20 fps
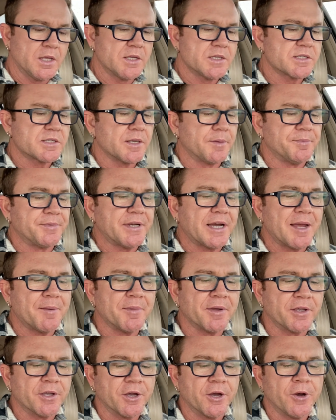some time
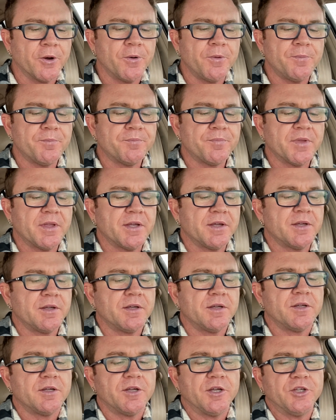ago.
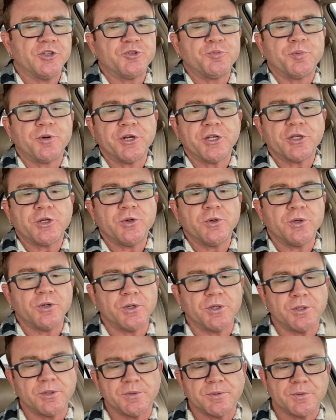It's pretty
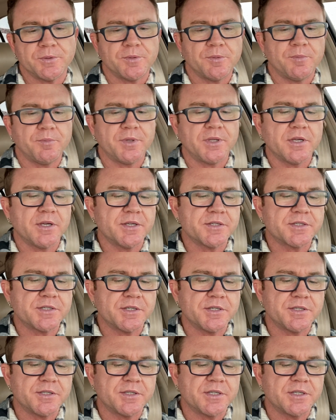cool because it,